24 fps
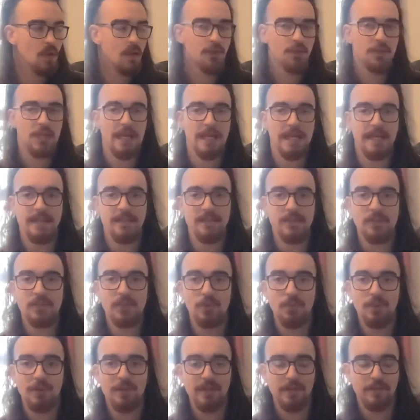So that is a
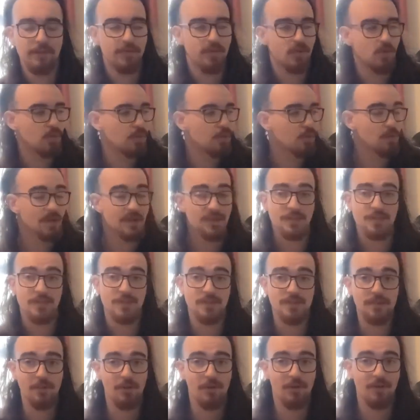little bit difficult. The rest of
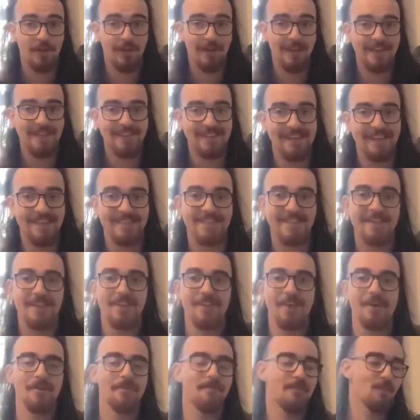the song is
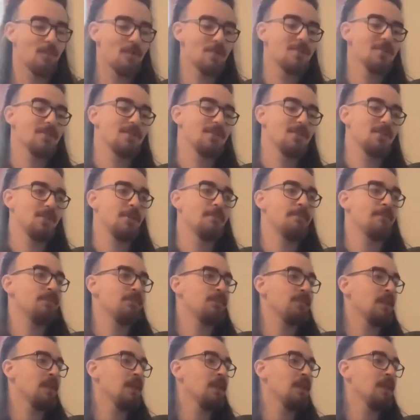easier though, which is good.